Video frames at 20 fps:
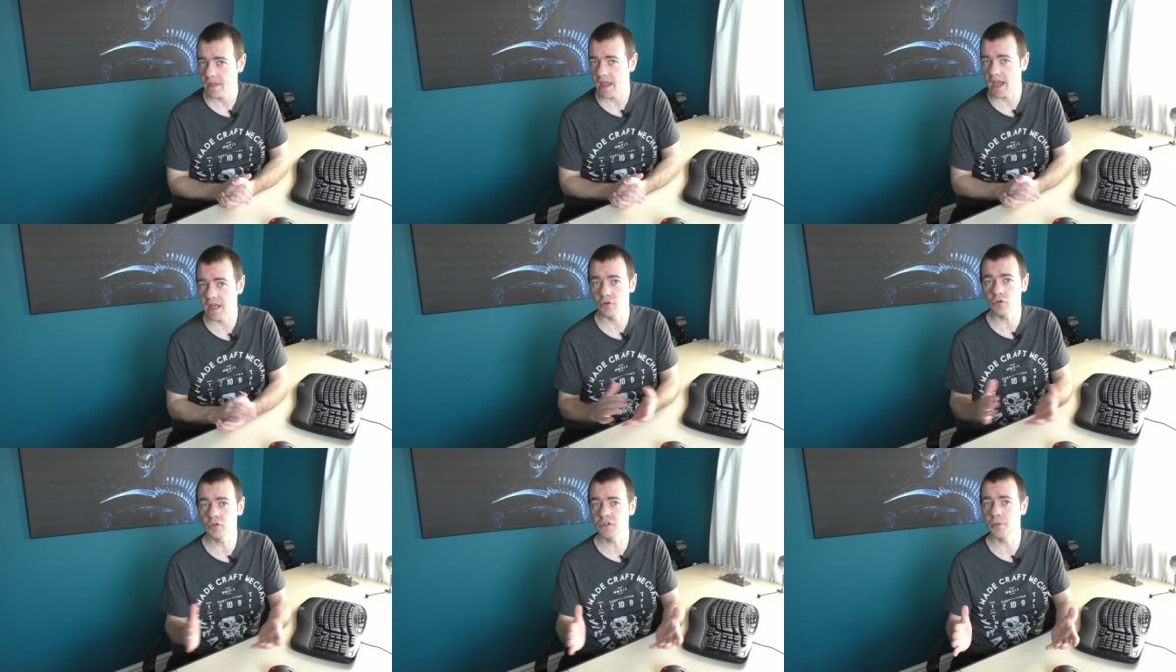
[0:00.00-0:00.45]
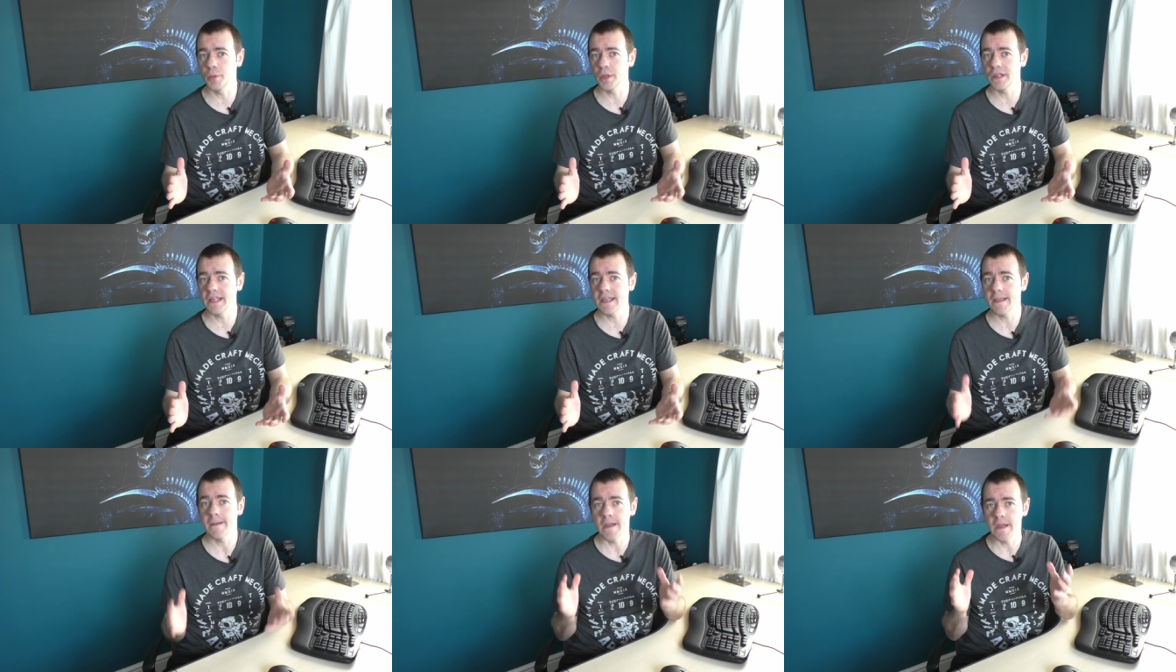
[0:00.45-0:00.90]
And
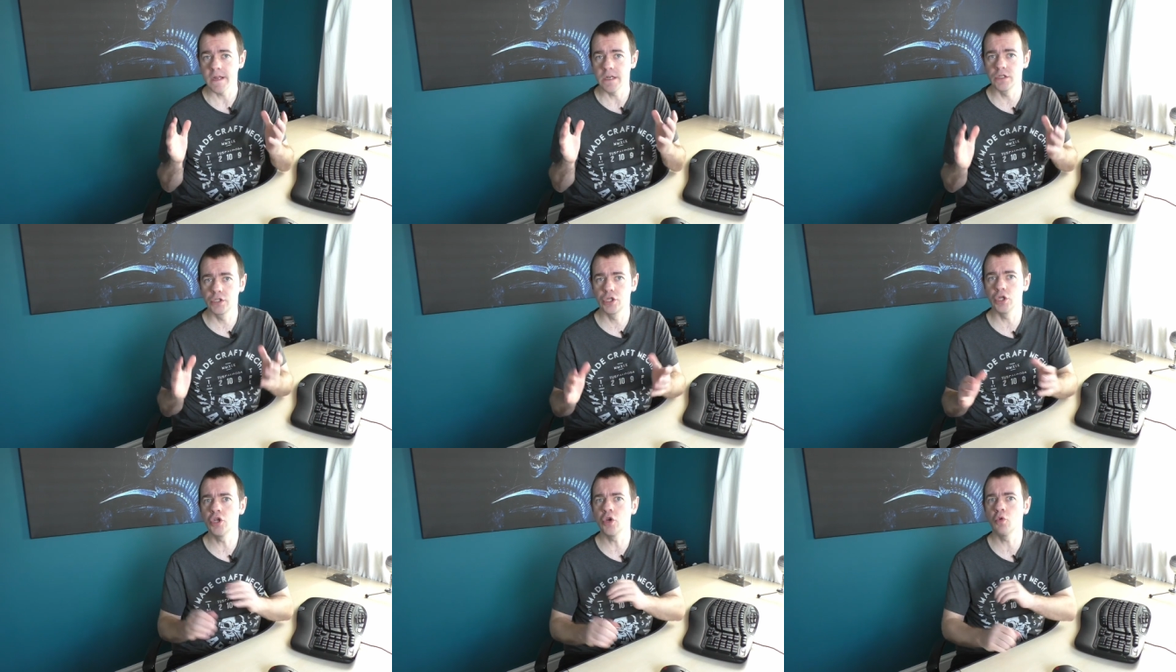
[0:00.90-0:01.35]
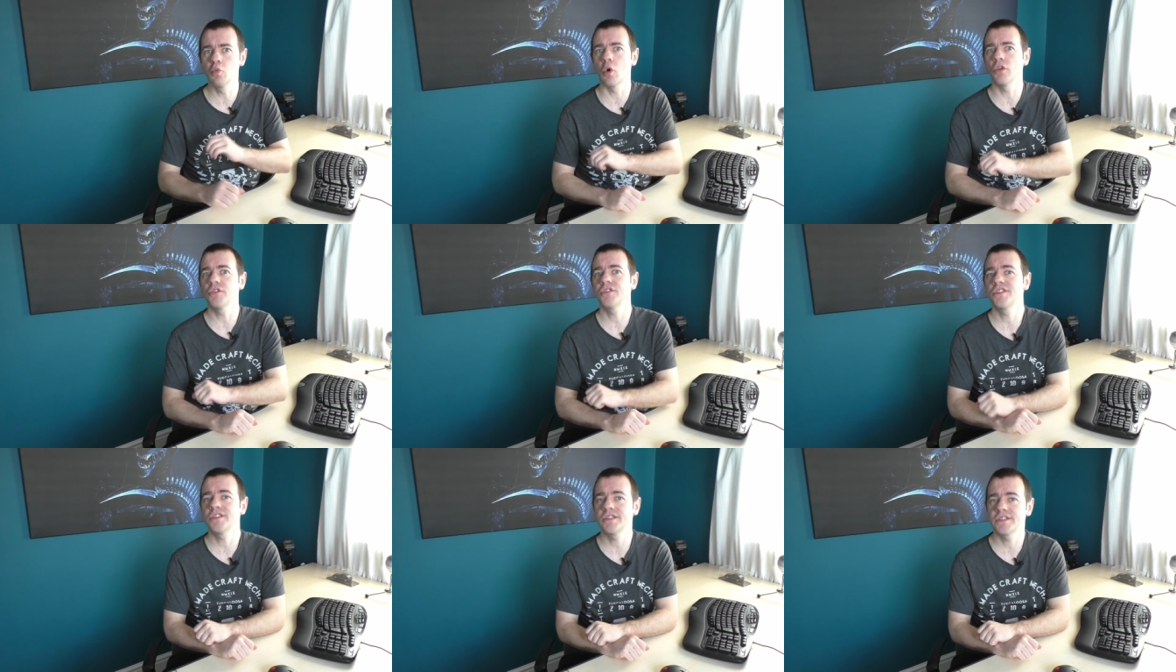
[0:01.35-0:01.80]
ultimately, do you
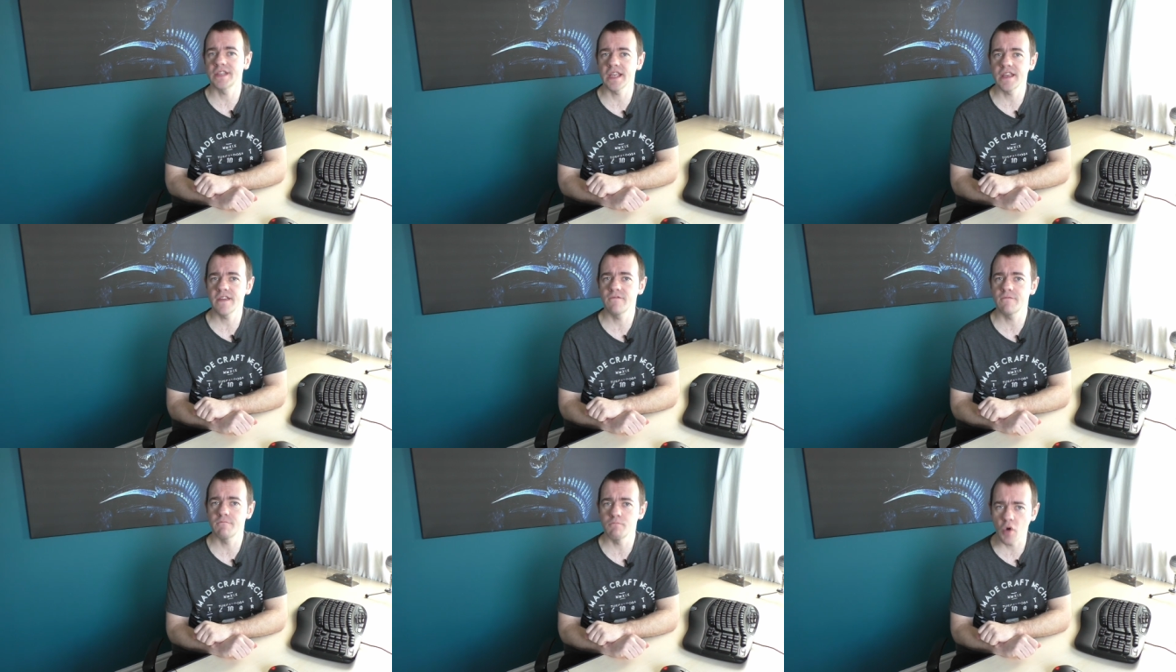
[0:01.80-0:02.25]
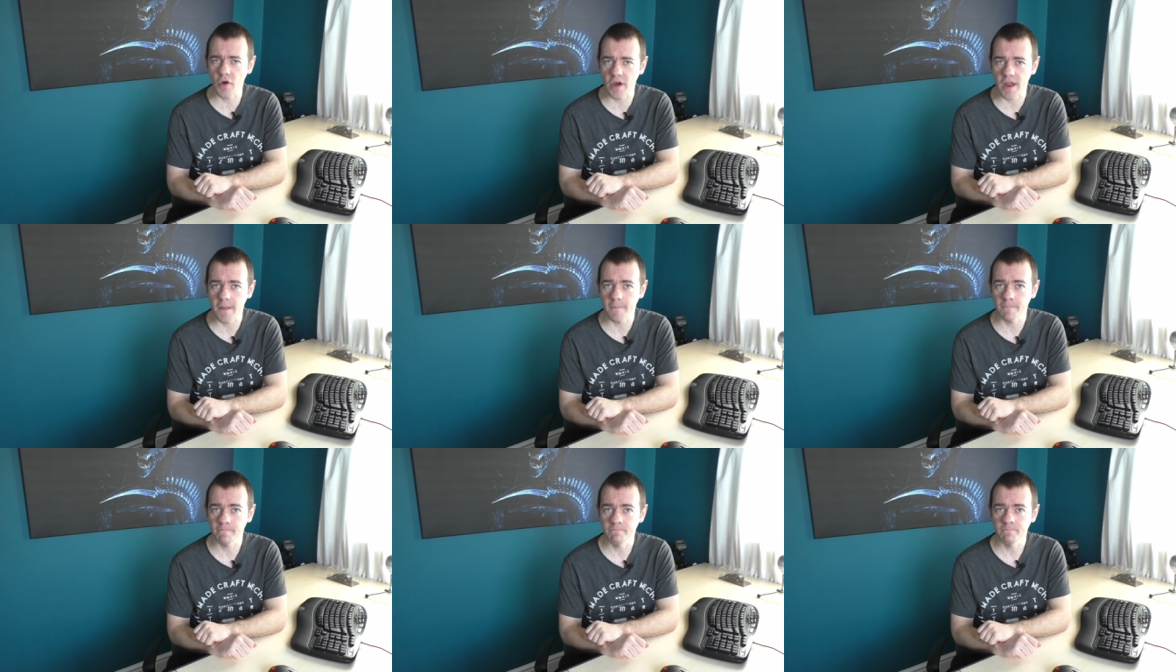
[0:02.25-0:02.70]
want to save
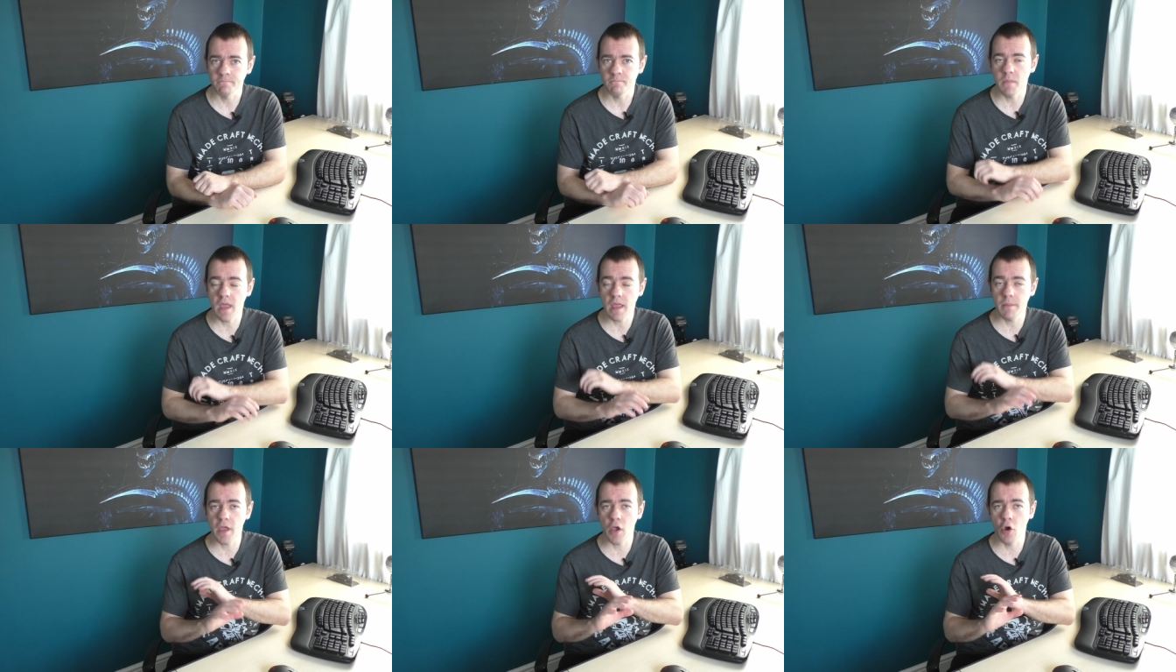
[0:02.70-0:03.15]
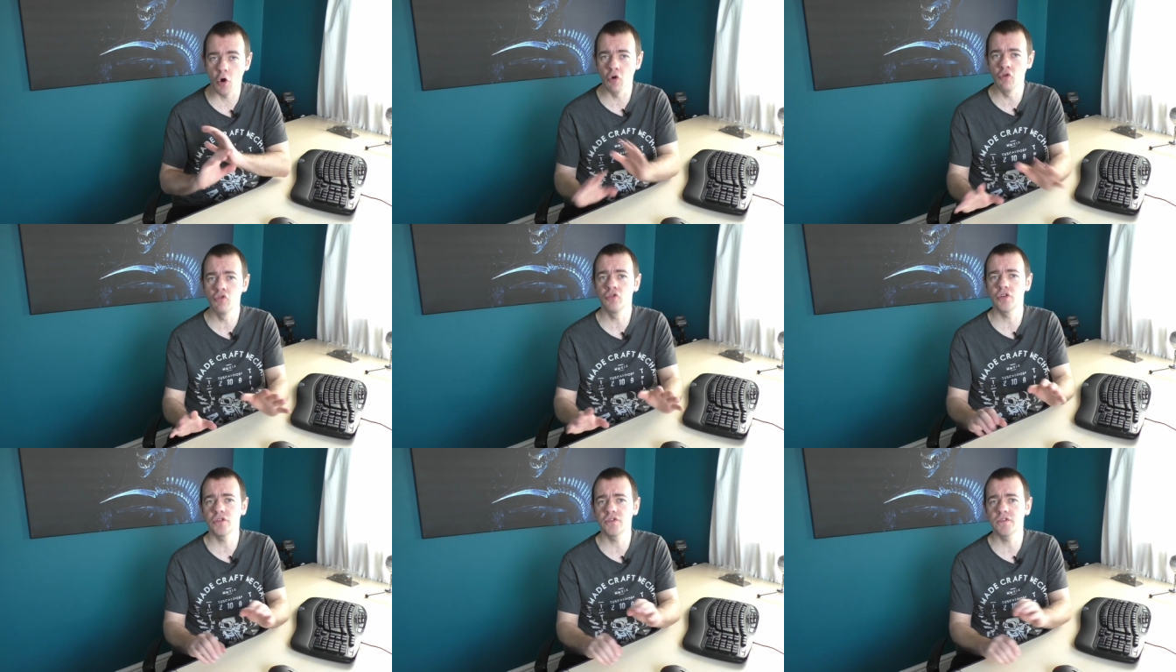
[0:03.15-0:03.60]
money? Maybe
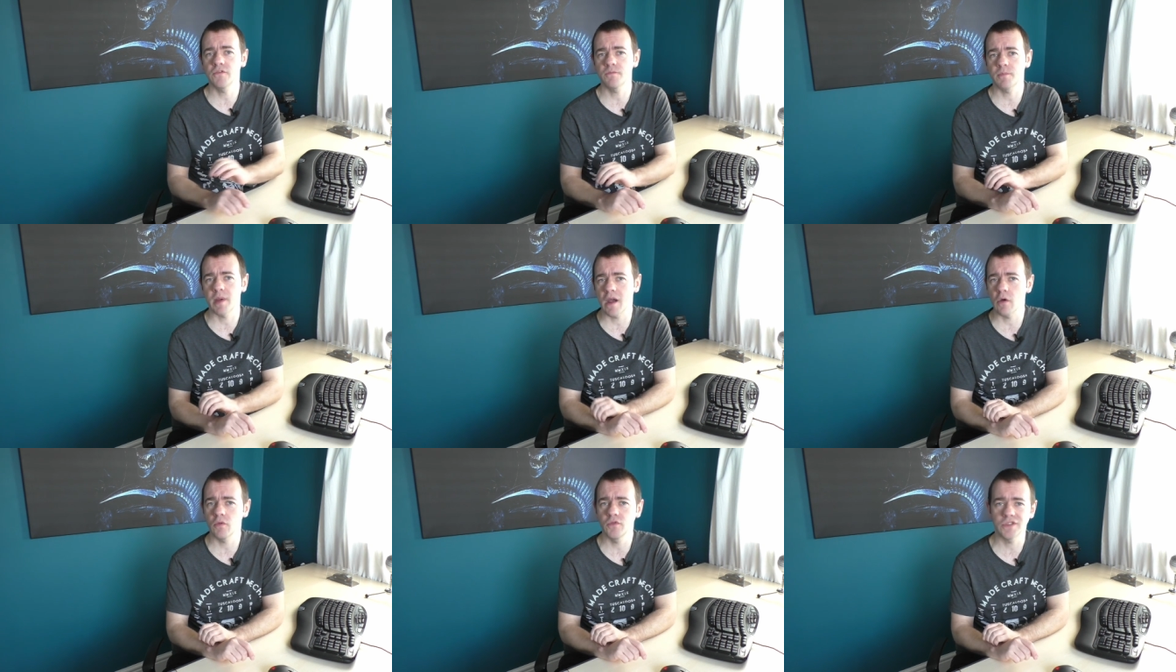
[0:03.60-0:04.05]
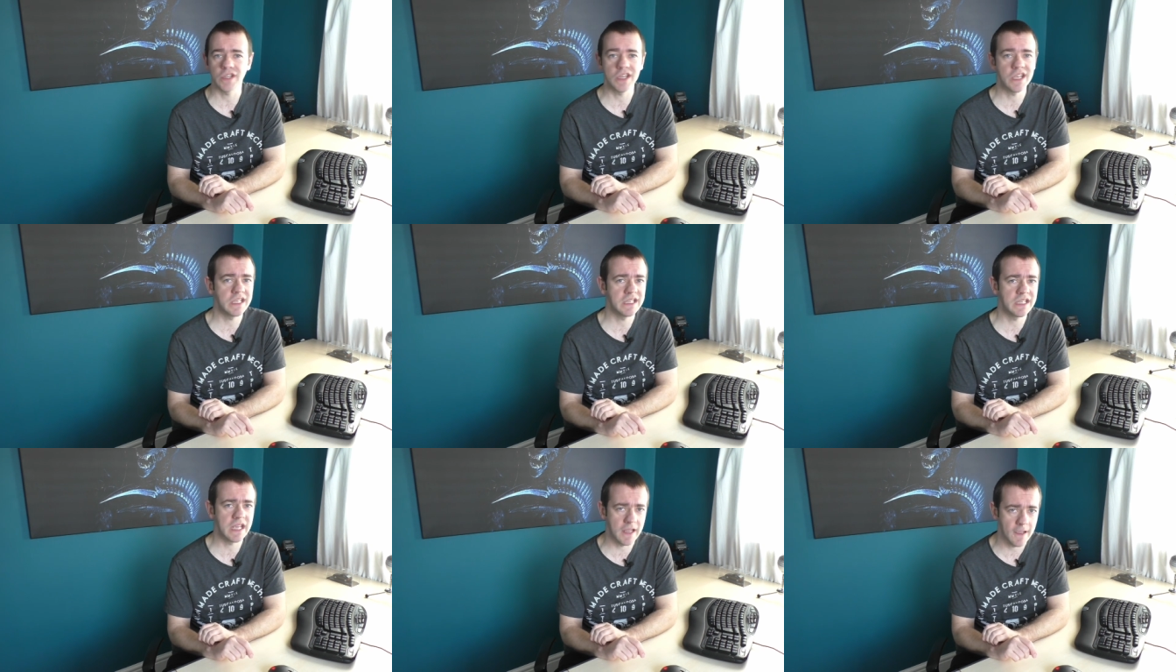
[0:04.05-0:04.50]
hundreds of pounds a
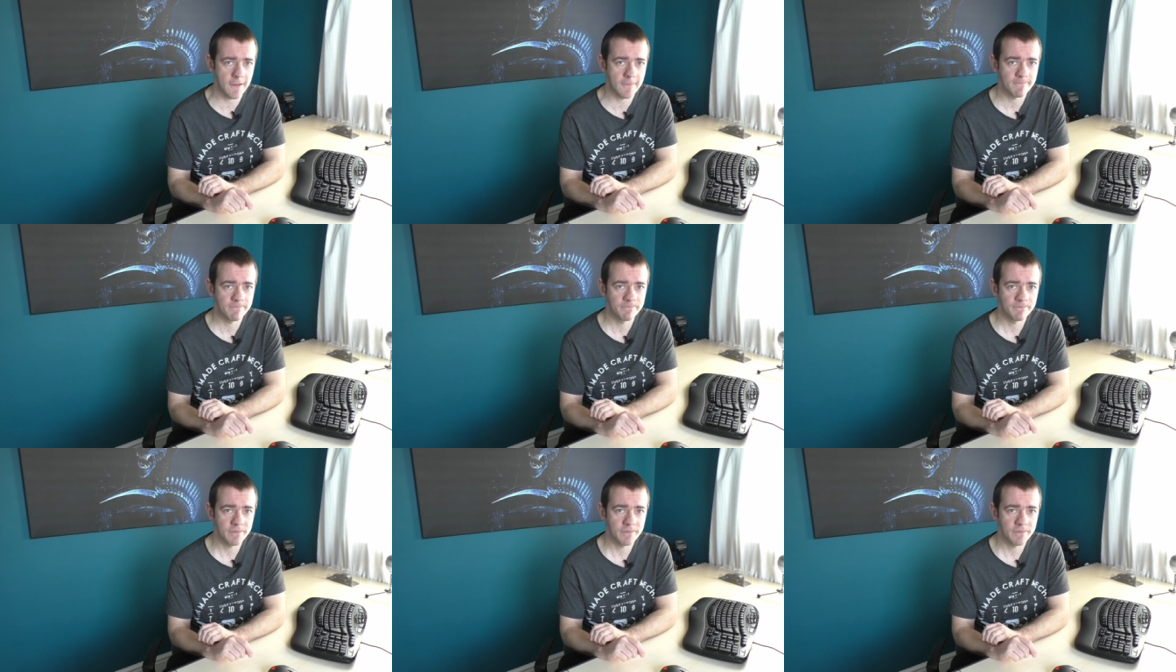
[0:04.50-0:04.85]
year.